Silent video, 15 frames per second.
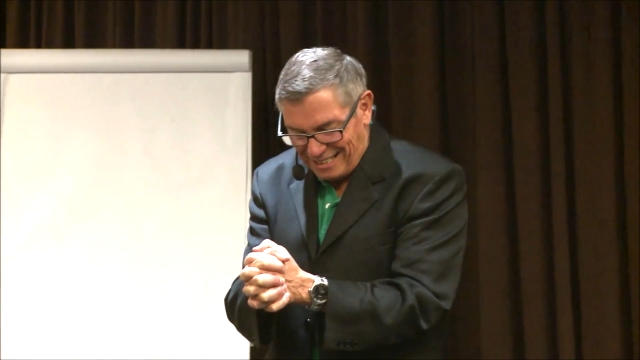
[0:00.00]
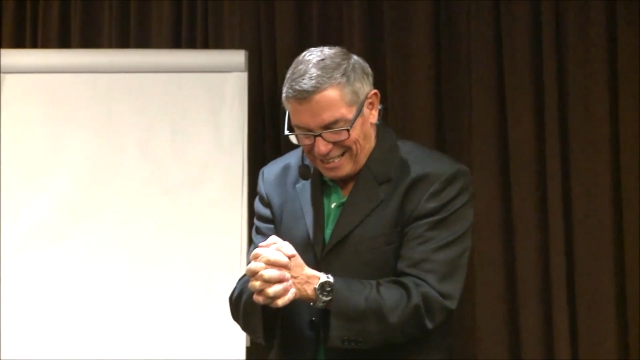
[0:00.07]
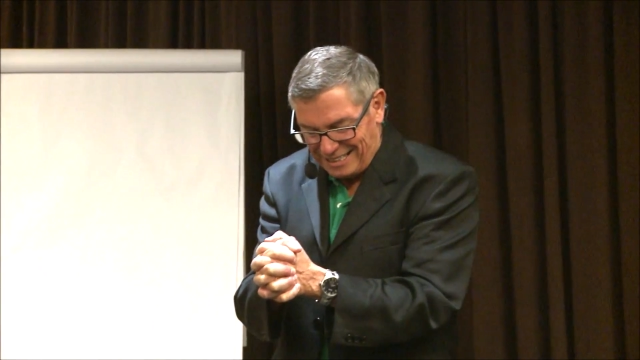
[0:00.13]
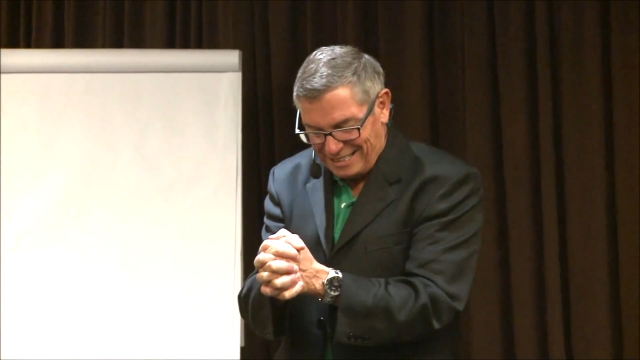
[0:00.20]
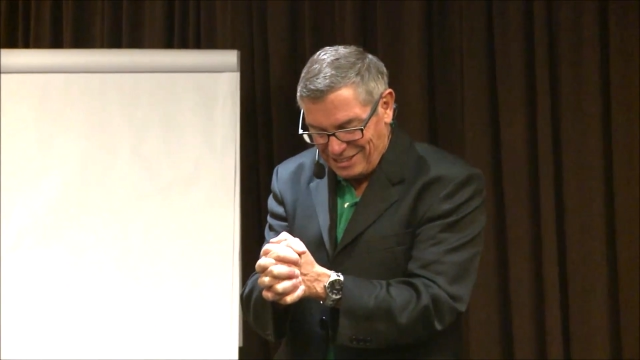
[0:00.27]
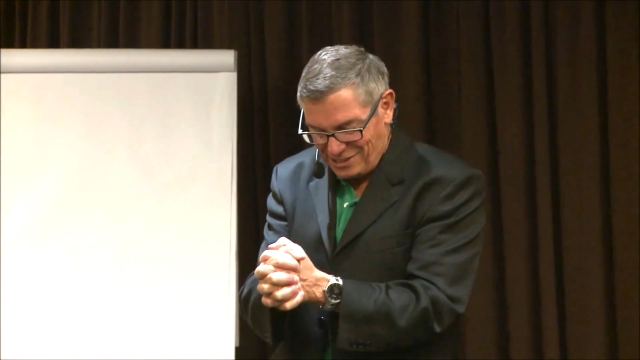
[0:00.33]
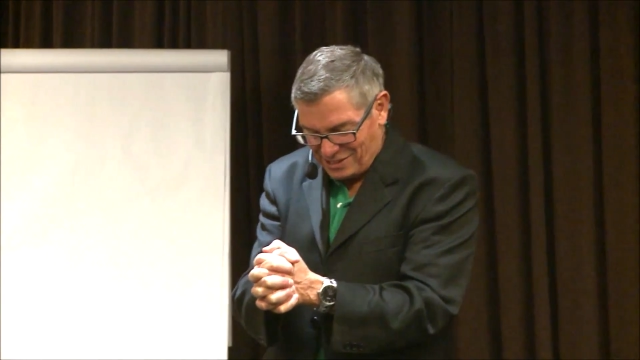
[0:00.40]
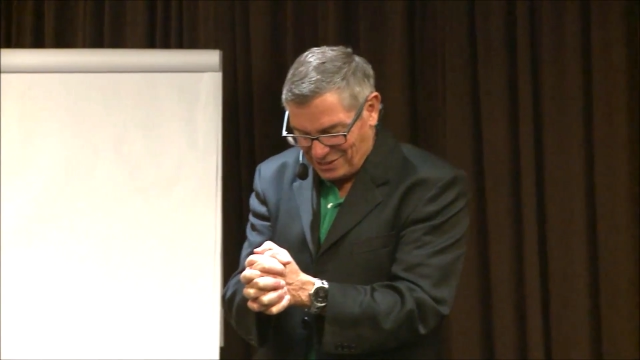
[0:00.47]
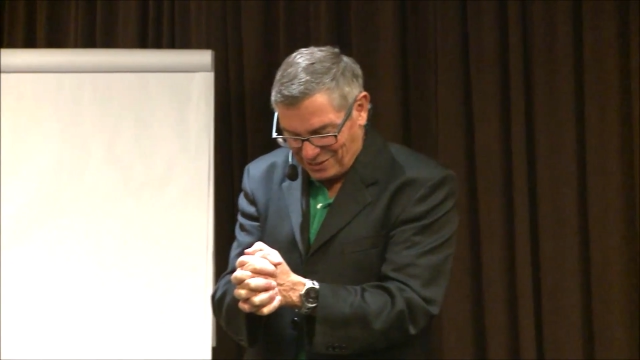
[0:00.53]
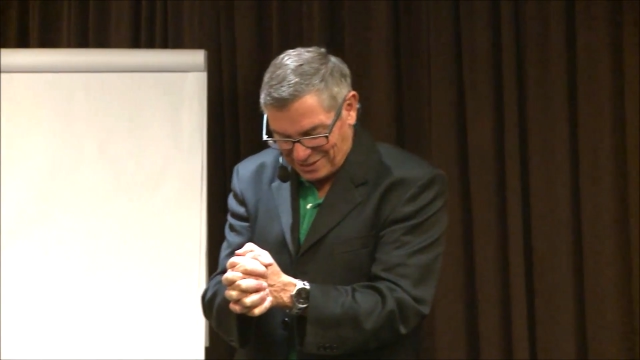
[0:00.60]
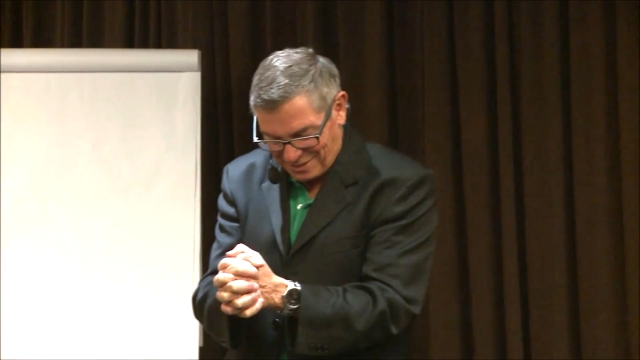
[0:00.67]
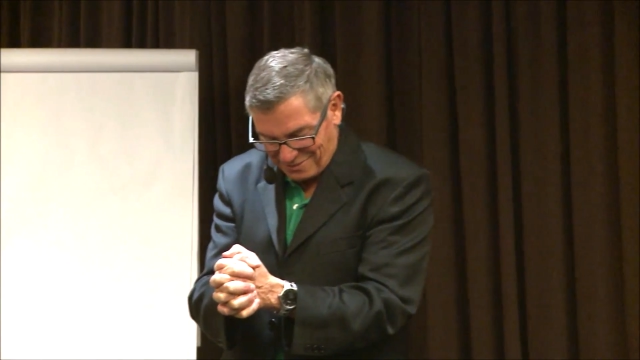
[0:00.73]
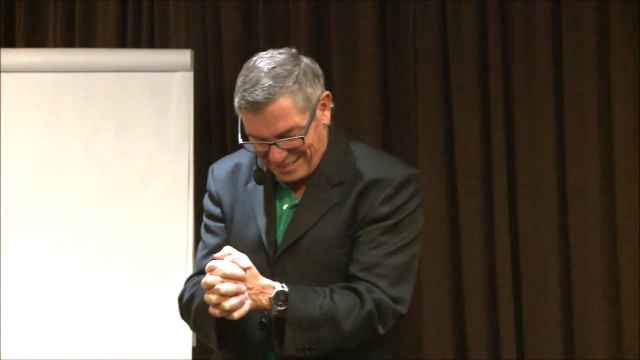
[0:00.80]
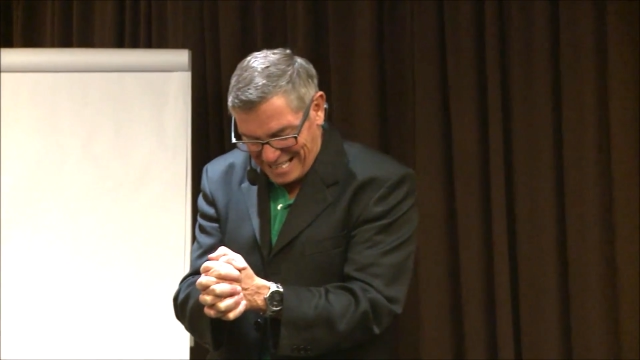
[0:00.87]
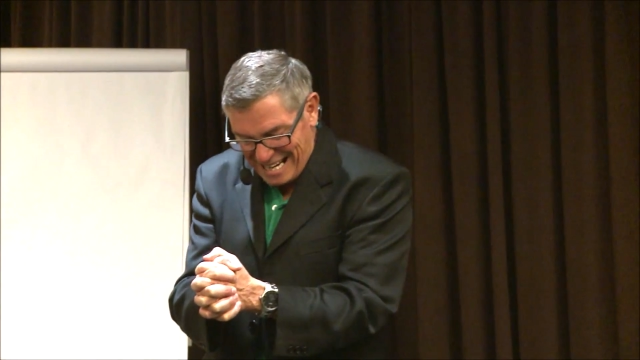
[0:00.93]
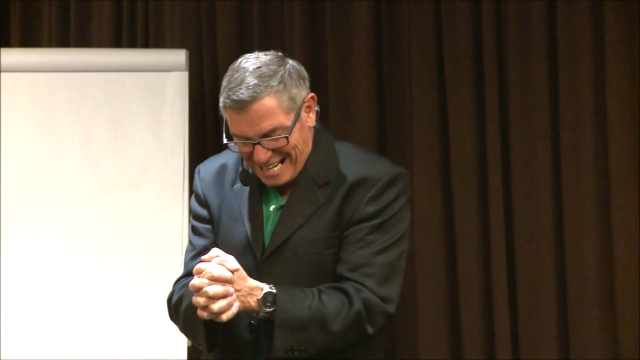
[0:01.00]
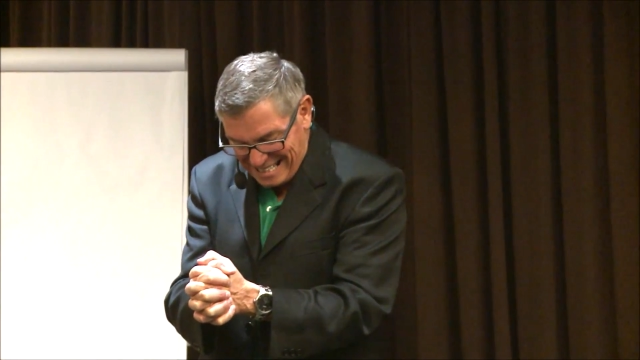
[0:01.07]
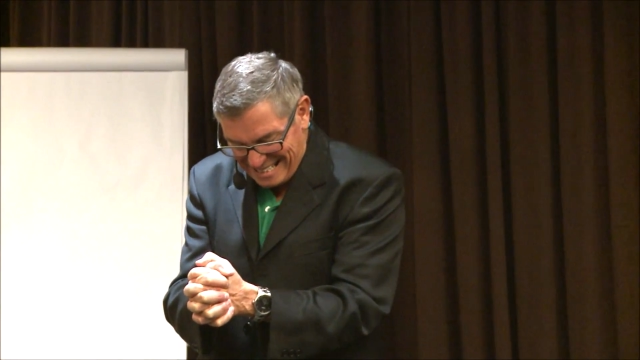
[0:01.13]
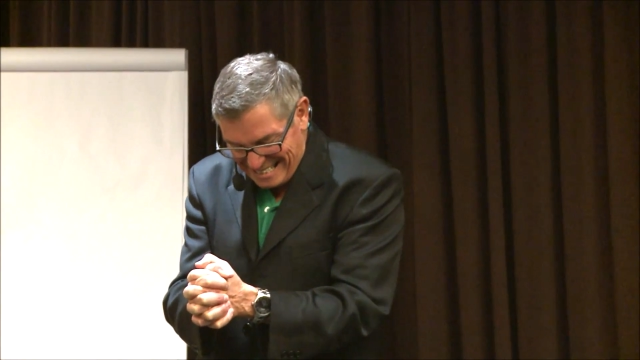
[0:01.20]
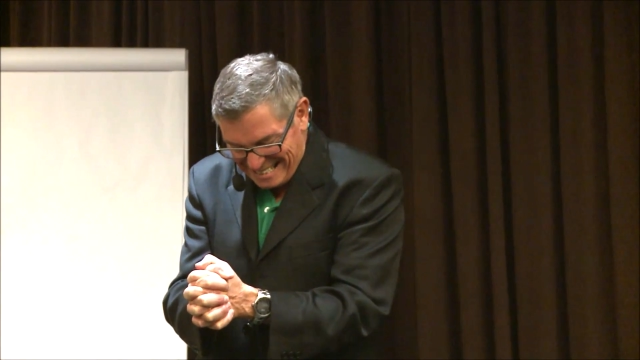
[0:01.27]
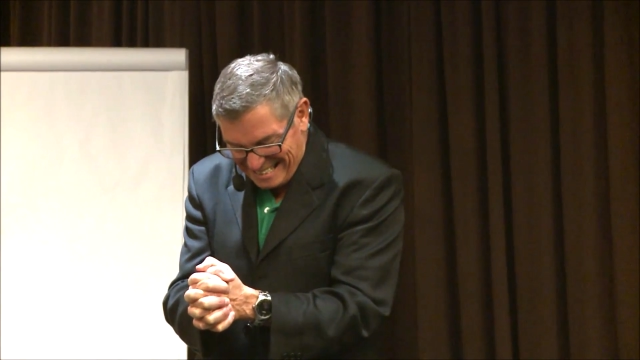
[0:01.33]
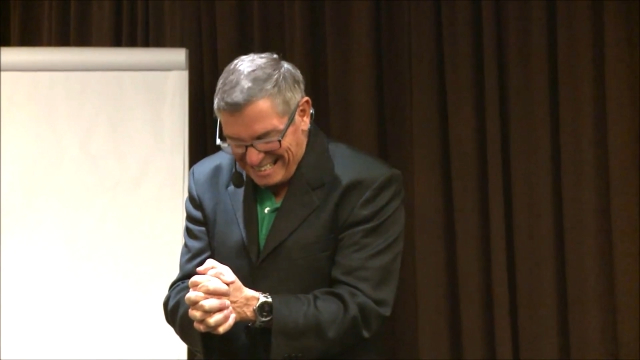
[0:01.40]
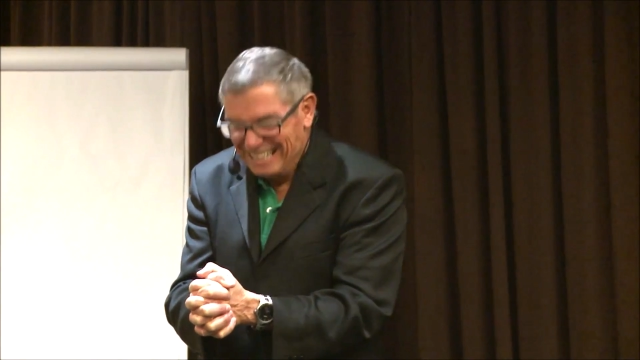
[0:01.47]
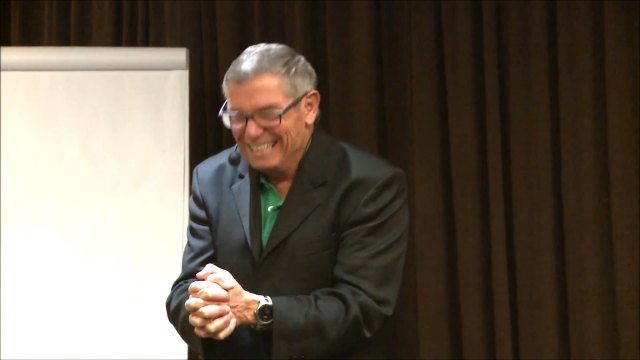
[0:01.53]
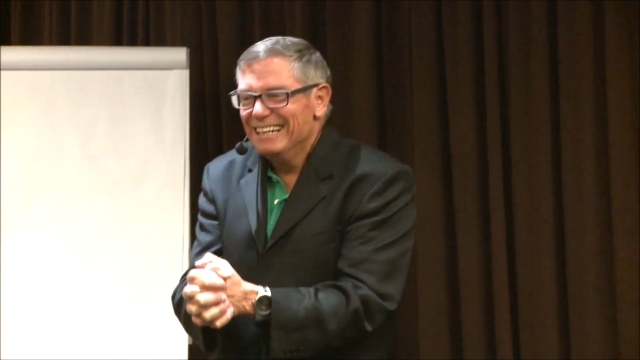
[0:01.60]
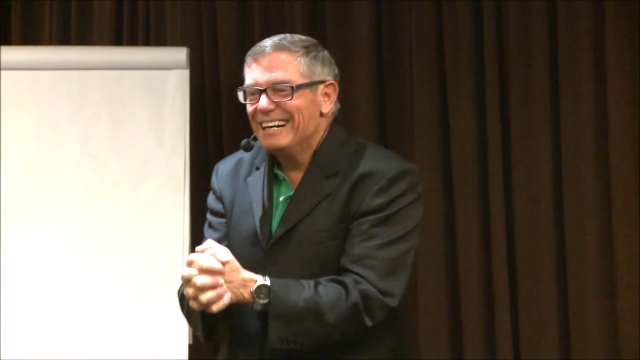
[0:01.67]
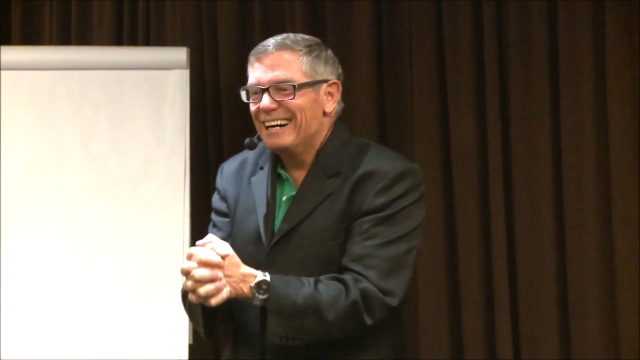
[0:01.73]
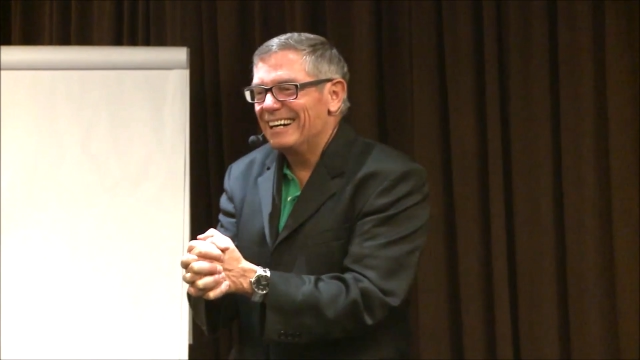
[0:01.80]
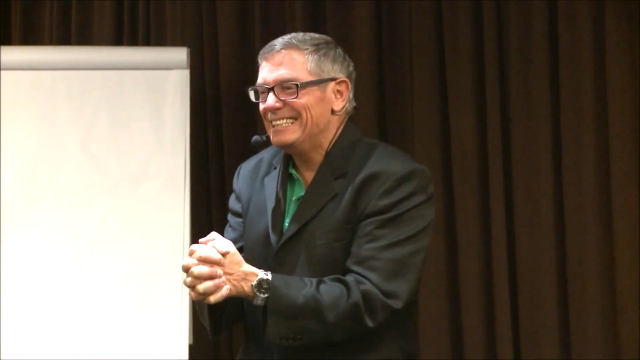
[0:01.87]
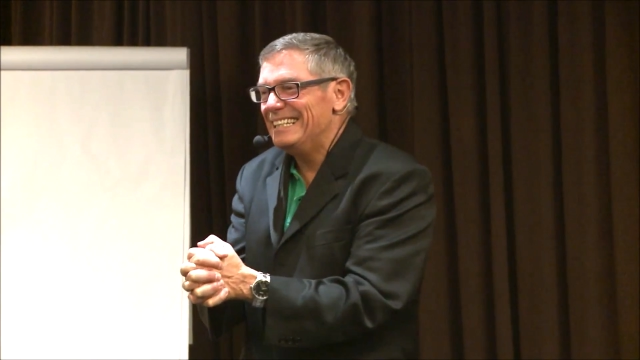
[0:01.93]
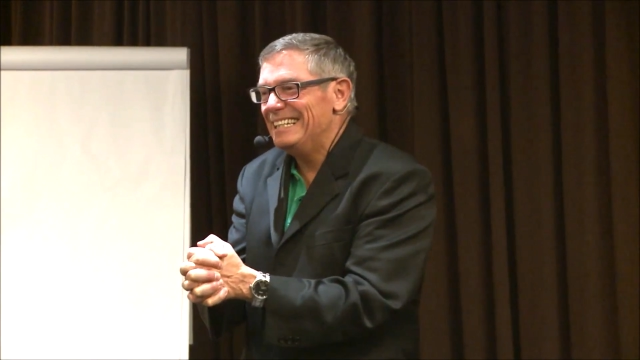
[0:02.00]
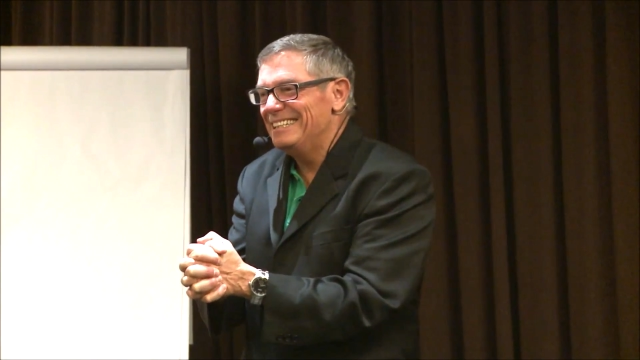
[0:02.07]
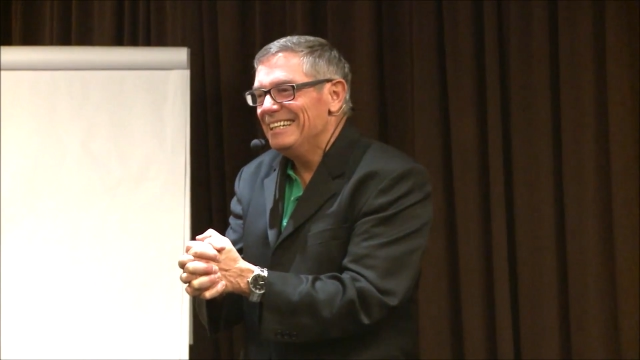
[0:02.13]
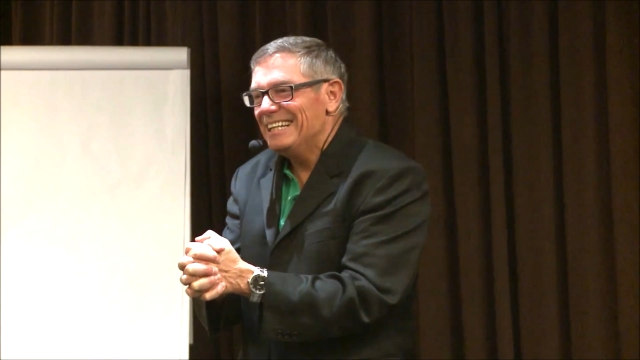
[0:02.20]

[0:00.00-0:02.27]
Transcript: I need you to look at me. All right.